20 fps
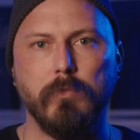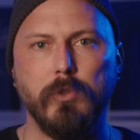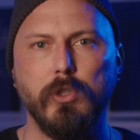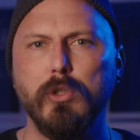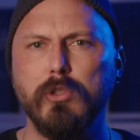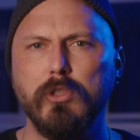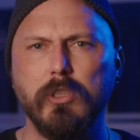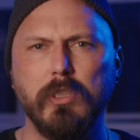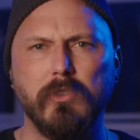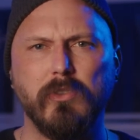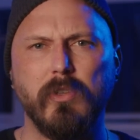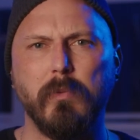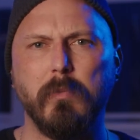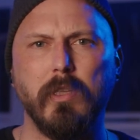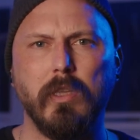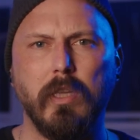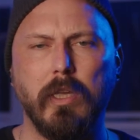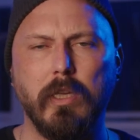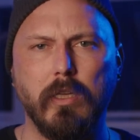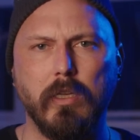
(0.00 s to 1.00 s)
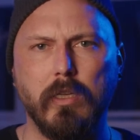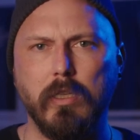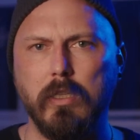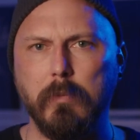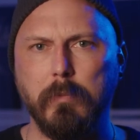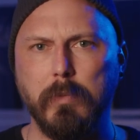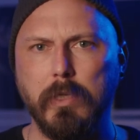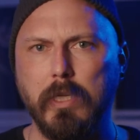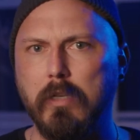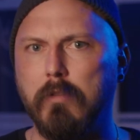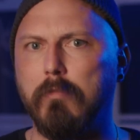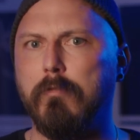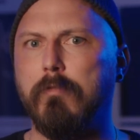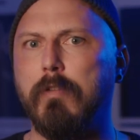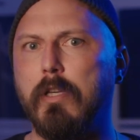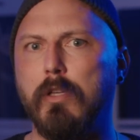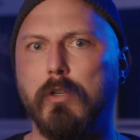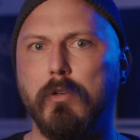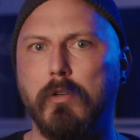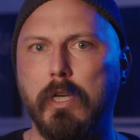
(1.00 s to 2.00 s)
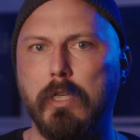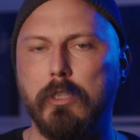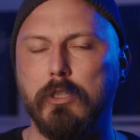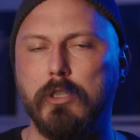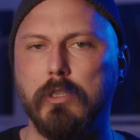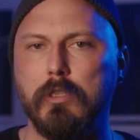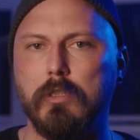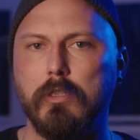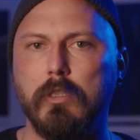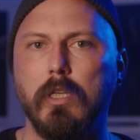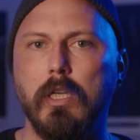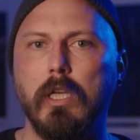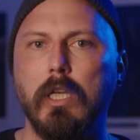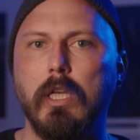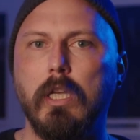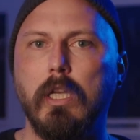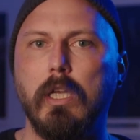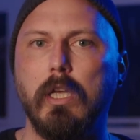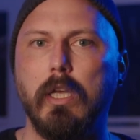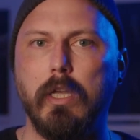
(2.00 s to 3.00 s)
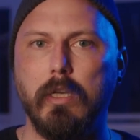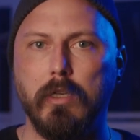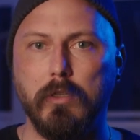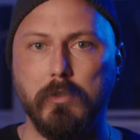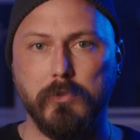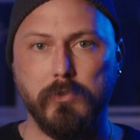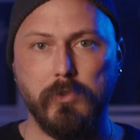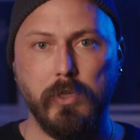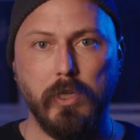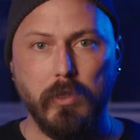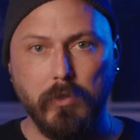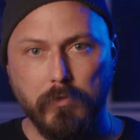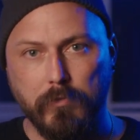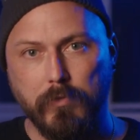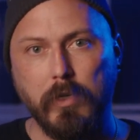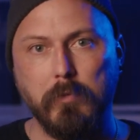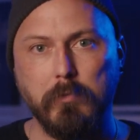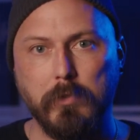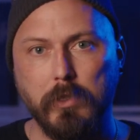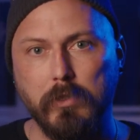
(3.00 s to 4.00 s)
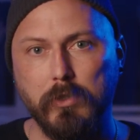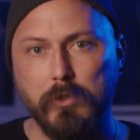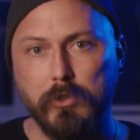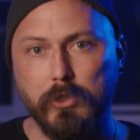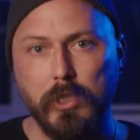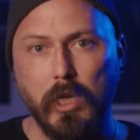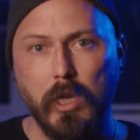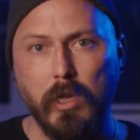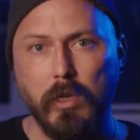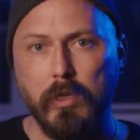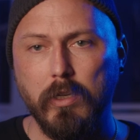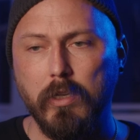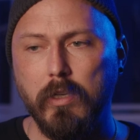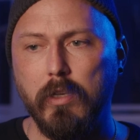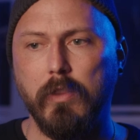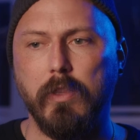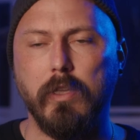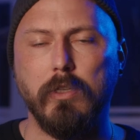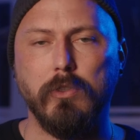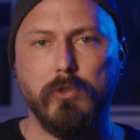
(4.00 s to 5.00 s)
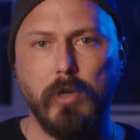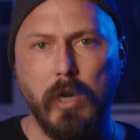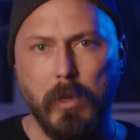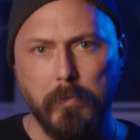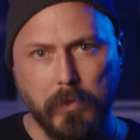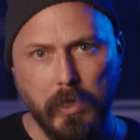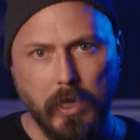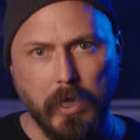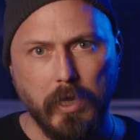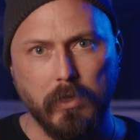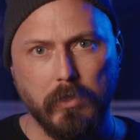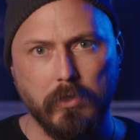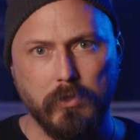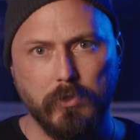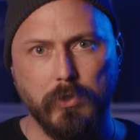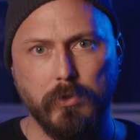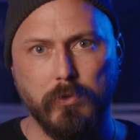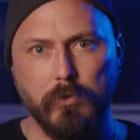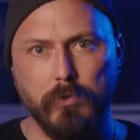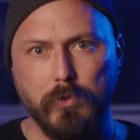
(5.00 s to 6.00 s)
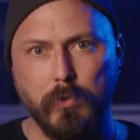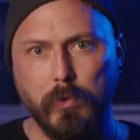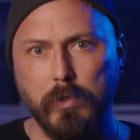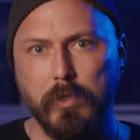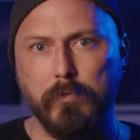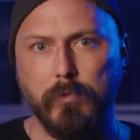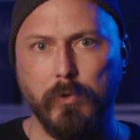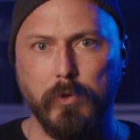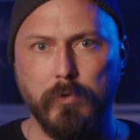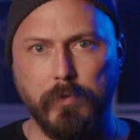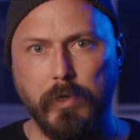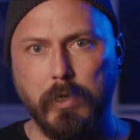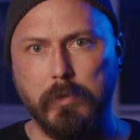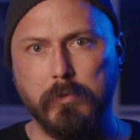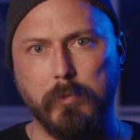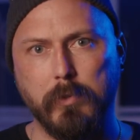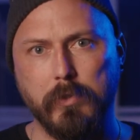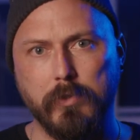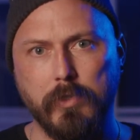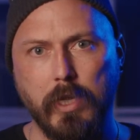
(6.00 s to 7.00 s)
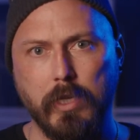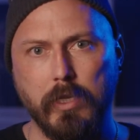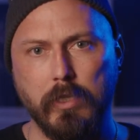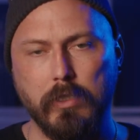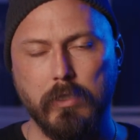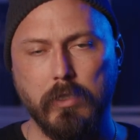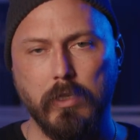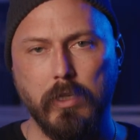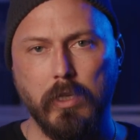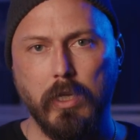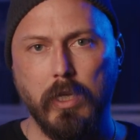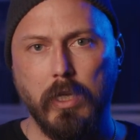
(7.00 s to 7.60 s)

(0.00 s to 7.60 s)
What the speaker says: Usually it's something like clip configuration, and it'll say the frame rate you shot it in, and then drop that to 24 frames per second,